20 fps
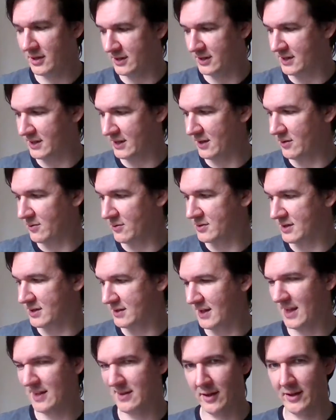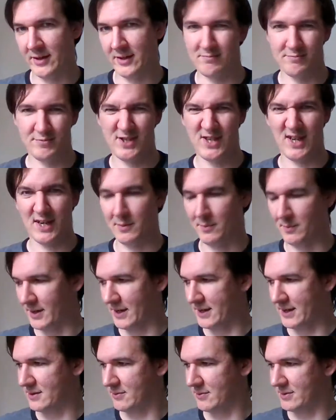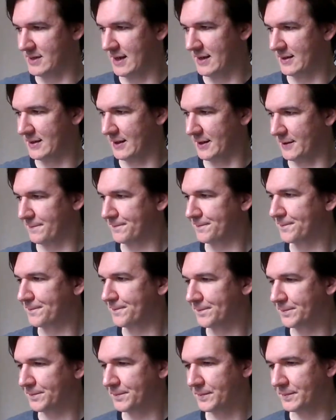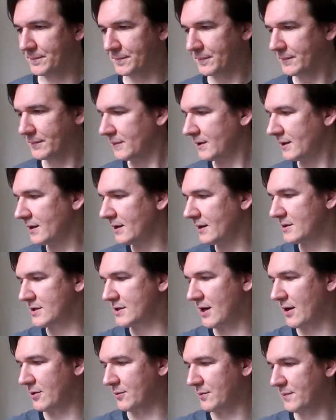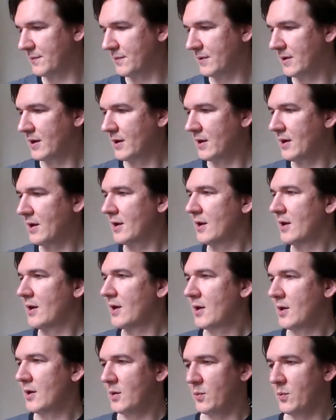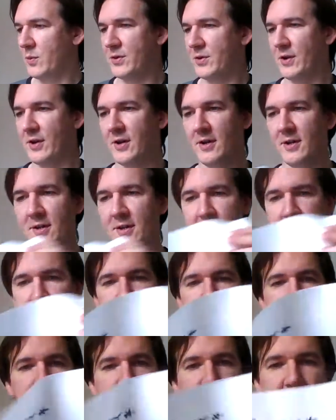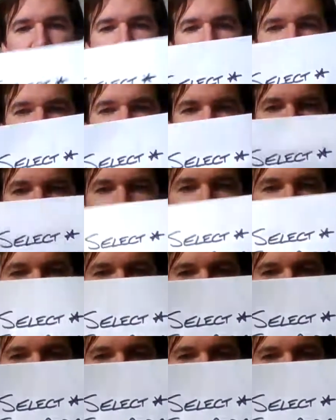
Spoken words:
likely use and then like second place so it's handy. So with our left join,